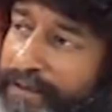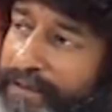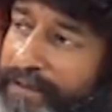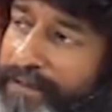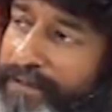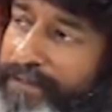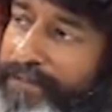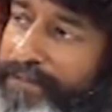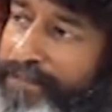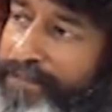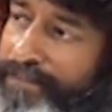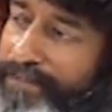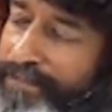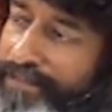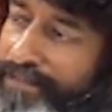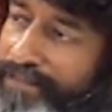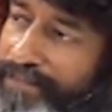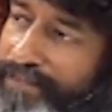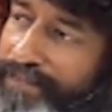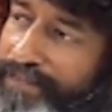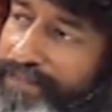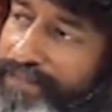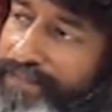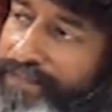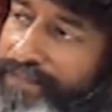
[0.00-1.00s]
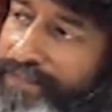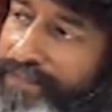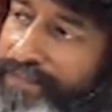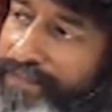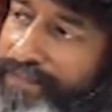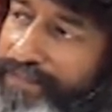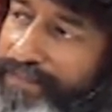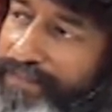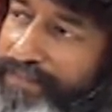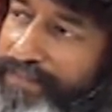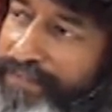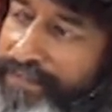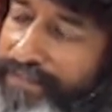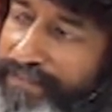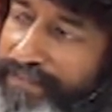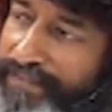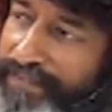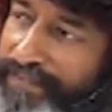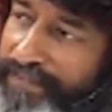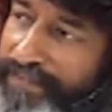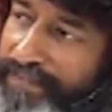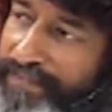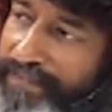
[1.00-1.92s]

No one is speaking in this clip.